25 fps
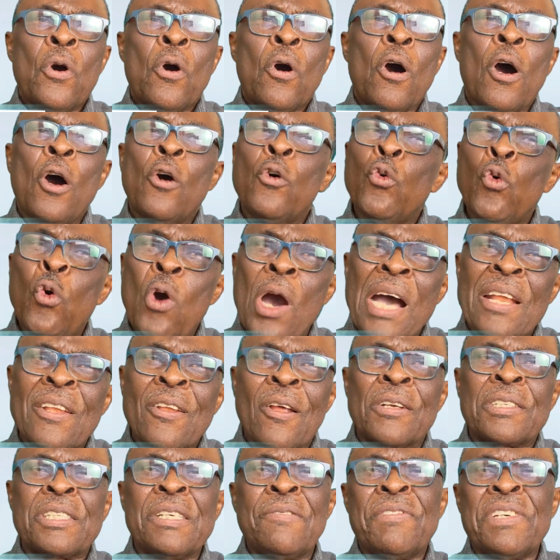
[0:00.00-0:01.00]
or who are
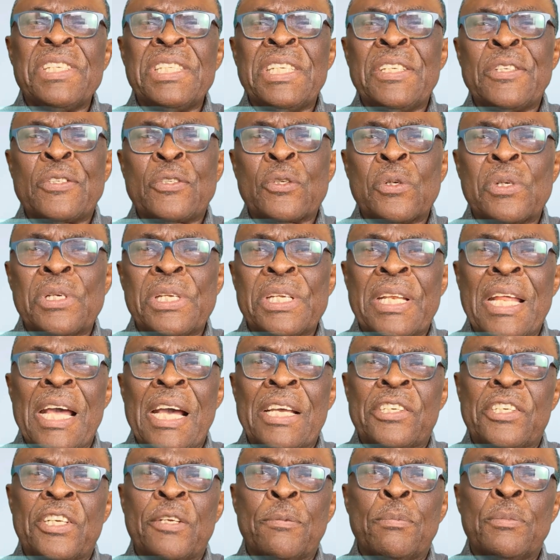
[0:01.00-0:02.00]
not even into
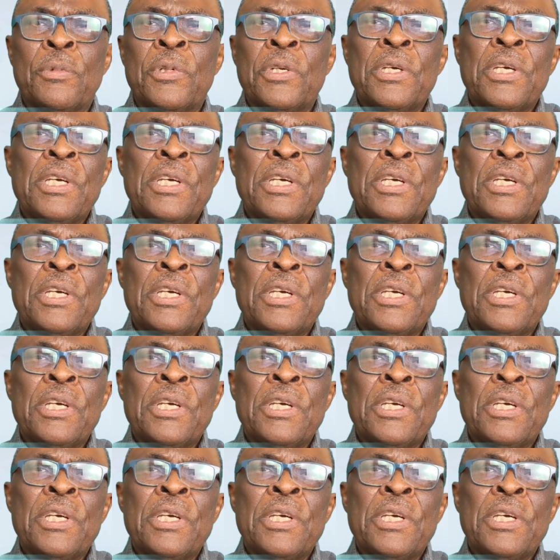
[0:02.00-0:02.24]
leadership.